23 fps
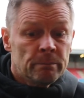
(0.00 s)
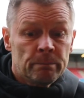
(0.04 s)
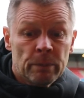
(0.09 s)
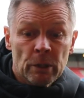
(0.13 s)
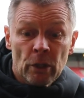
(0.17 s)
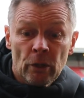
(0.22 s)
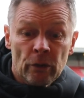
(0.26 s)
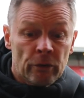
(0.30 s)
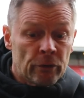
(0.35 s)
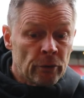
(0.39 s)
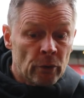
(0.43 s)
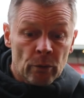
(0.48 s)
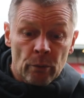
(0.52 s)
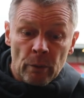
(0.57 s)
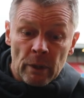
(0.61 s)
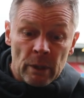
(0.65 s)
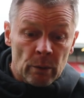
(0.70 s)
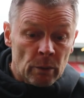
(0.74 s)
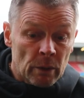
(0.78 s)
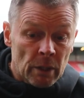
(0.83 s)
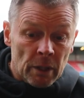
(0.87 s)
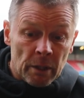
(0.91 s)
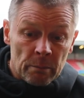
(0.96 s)
but I thought
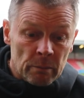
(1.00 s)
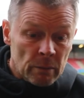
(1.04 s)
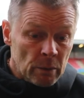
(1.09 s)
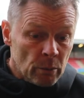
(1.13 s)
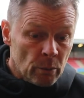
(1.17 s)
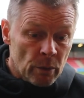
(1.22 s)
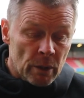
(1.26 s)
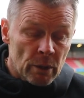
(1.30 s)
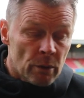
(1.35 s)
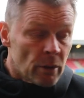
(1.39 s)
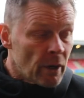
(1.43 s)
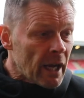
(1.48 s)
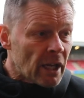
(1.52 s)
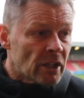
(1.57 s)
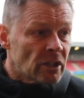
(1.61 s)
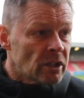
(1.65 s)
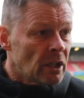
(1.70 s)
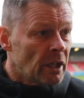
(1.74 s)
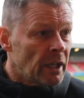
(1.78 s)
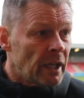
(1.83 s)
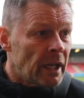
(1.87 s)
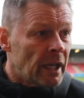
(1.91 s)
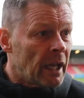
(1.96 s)
we were
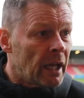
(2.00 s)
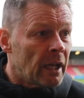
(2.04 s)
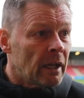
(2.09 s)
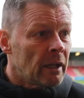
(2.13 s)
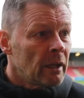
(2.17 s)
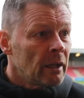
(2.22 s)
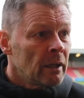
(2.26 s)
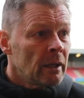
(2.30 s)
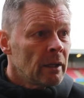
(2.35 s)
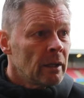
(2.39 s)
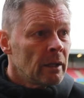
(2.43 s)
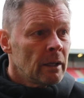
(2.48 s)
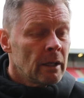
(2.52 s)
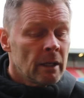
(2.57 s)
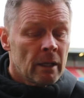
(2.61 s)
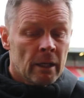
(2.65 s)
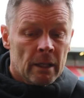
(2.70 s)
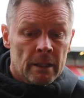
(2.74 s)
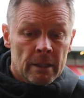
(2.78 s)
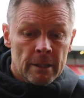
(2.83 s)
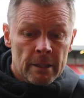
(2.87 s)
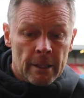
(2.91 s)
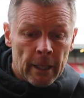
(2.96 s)
excellent in it.
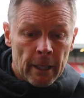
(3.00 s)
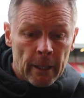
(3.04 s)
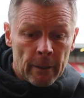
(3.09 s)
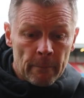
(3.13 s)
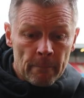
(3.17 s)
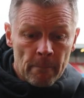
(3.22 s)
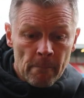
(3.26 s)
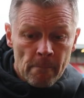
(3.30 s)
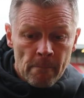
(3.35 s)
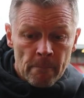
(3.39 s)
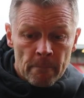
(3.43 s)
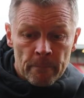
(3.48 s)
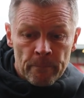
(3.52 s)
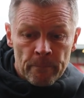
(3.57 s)
And